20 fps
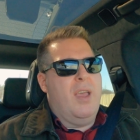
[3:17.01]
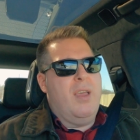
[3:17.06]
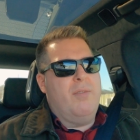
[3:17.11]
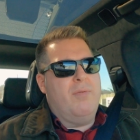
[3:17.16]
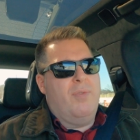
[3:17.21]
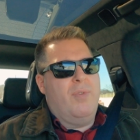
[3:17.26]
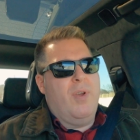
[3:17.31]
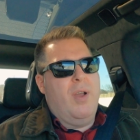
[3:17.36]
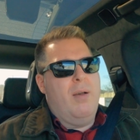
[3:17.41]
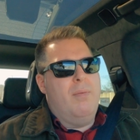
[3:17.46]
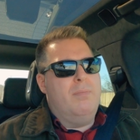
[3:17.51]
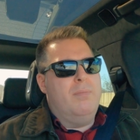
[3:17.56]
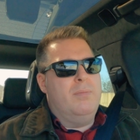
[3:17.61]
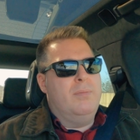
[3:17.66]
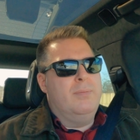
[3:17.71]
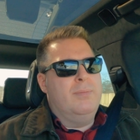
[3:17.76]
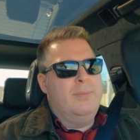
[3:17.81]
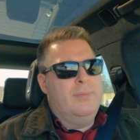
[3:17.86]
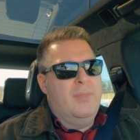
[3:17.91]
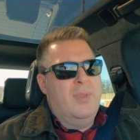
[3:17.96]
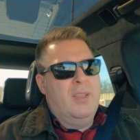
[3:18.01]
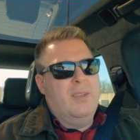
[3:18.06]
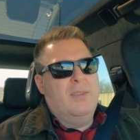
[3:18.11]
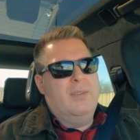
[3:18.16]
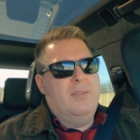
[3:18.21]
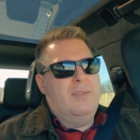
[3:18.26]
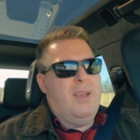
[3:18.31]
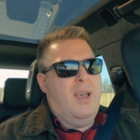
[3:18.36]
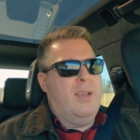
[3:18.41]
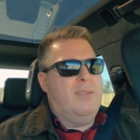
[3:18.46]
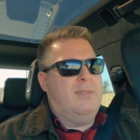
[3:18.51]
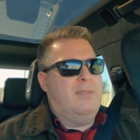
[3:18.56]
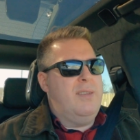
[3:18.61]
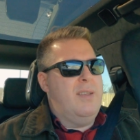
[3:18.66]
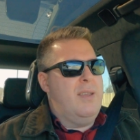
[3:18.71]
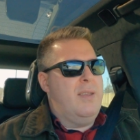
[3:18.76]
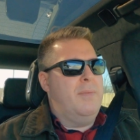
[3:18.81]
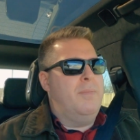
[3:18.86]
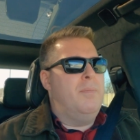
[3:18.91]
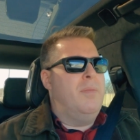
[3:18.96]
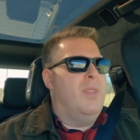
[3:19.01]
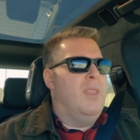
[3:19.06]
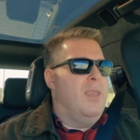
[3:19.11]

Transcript: and from testing